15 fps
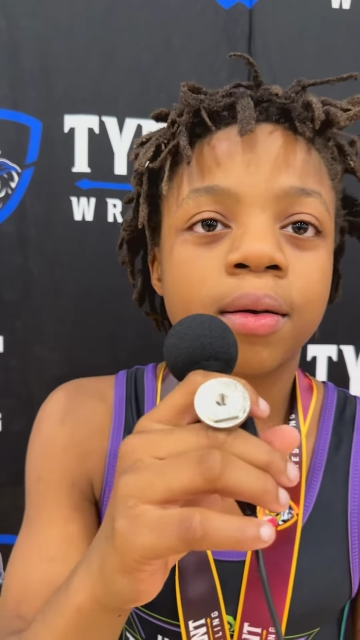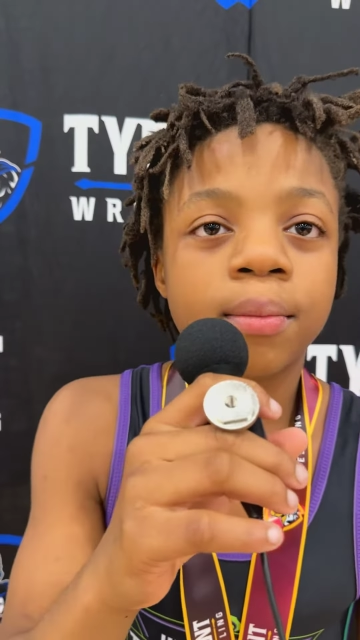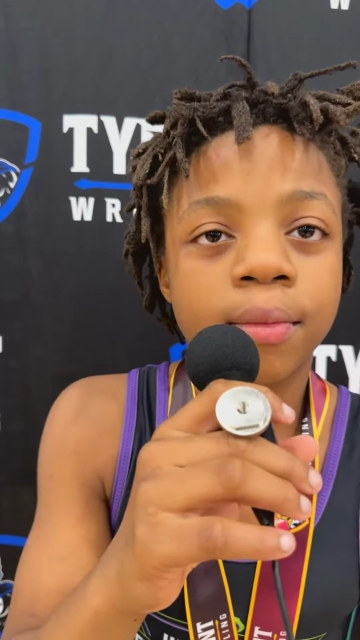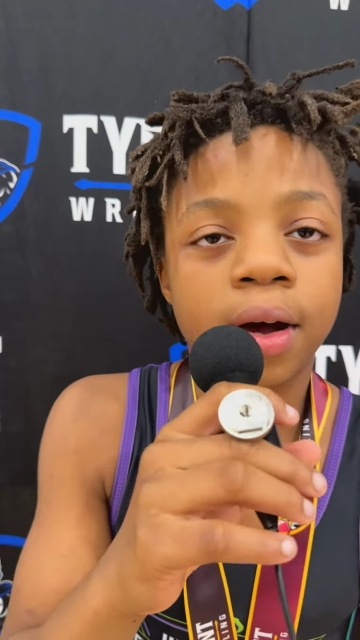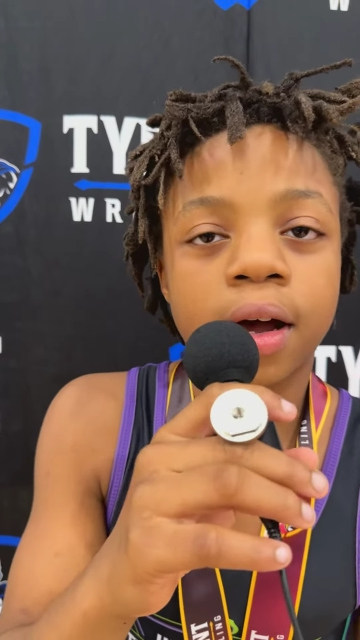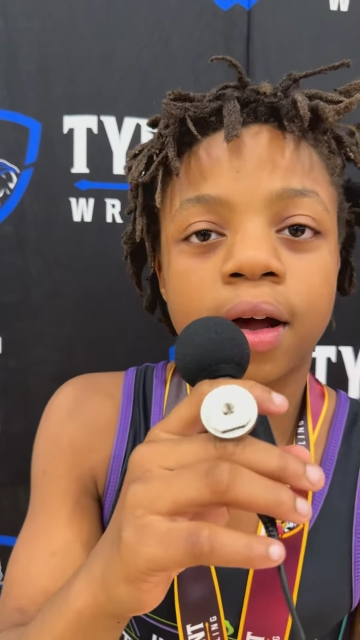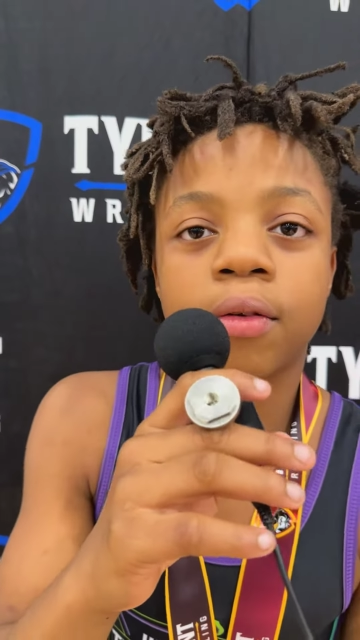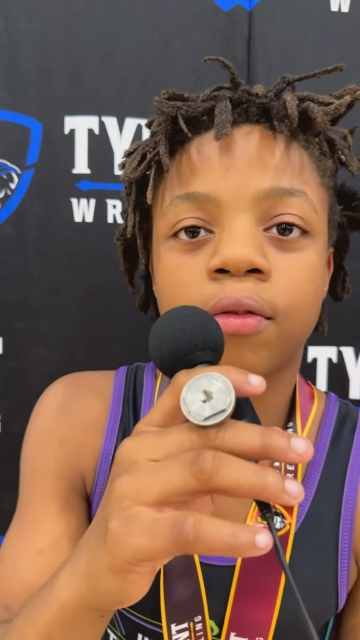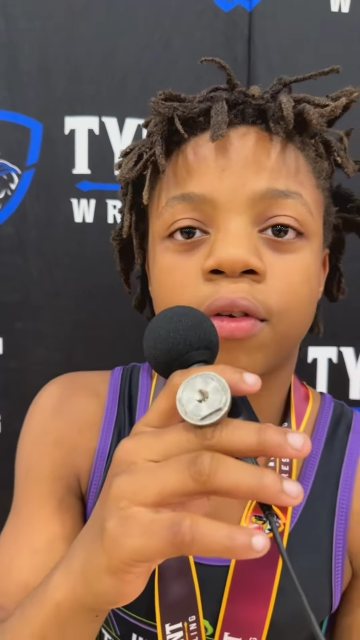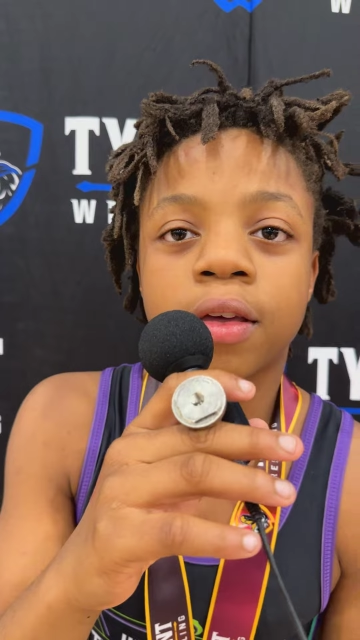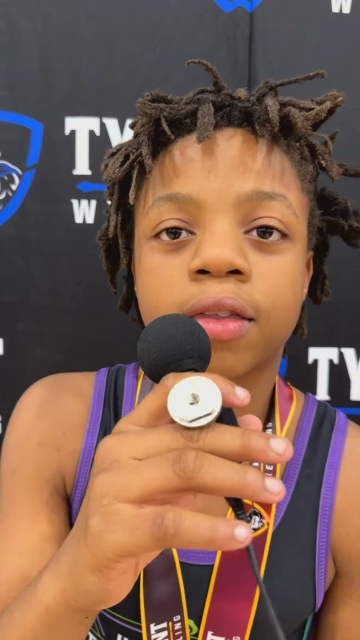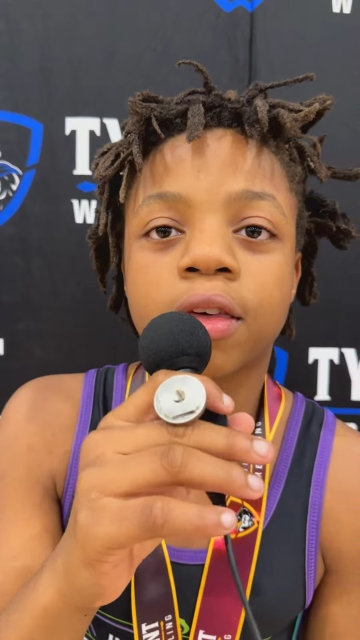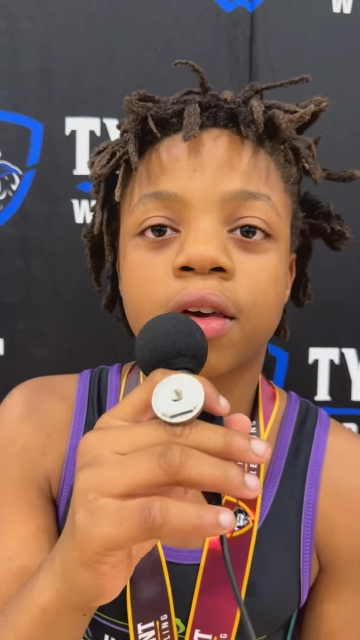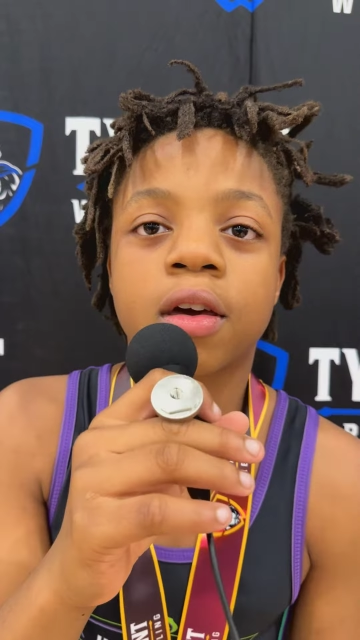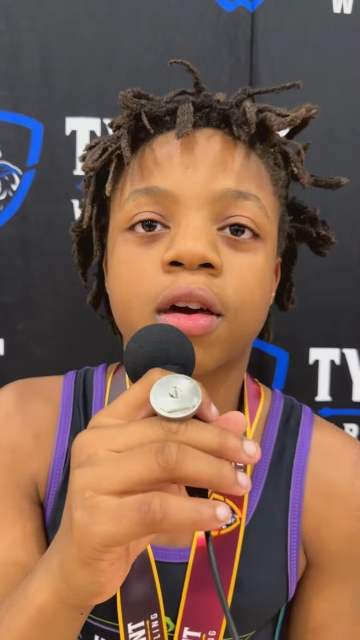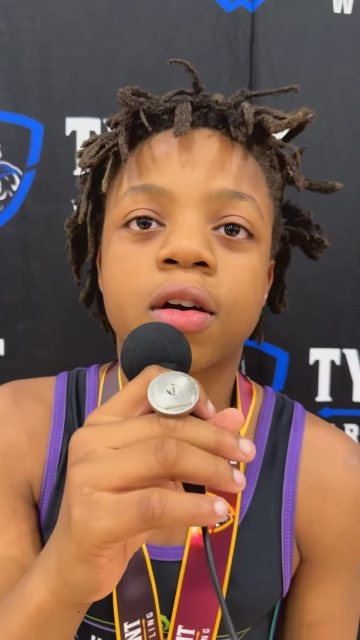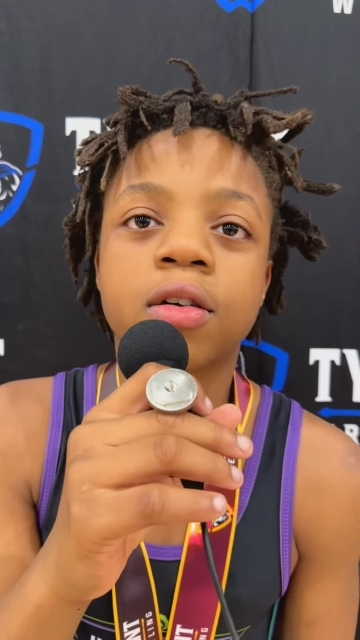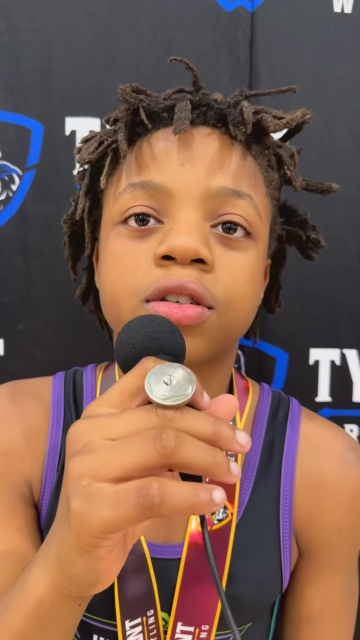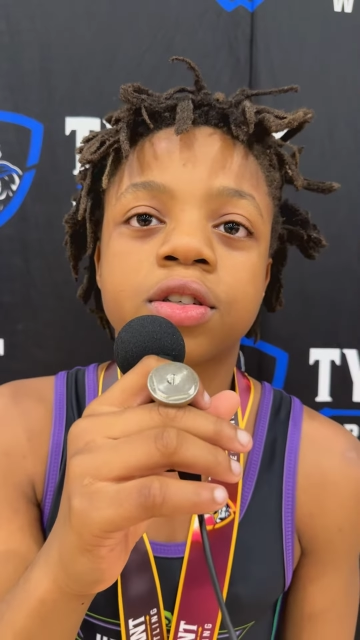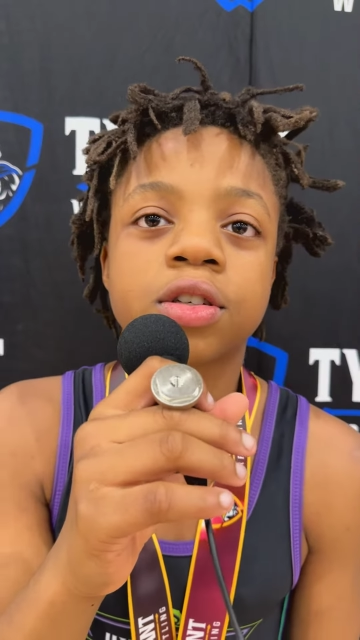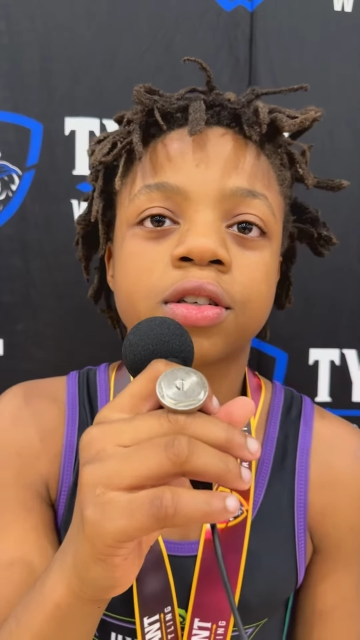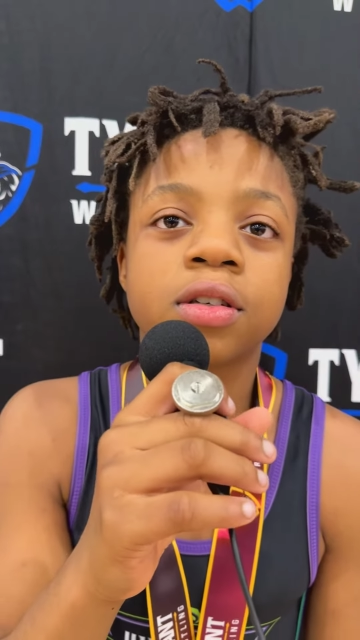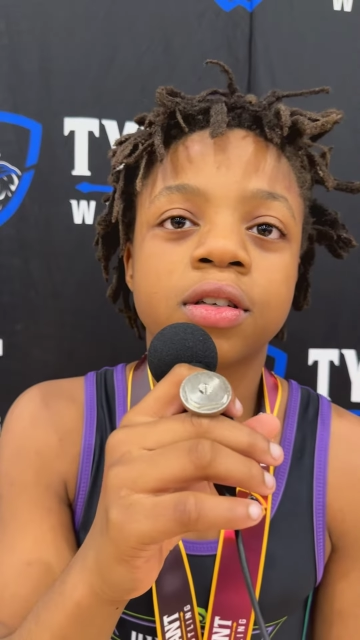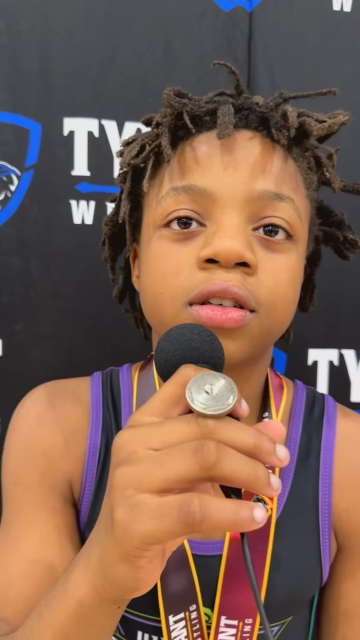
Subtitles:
my wrestling coach.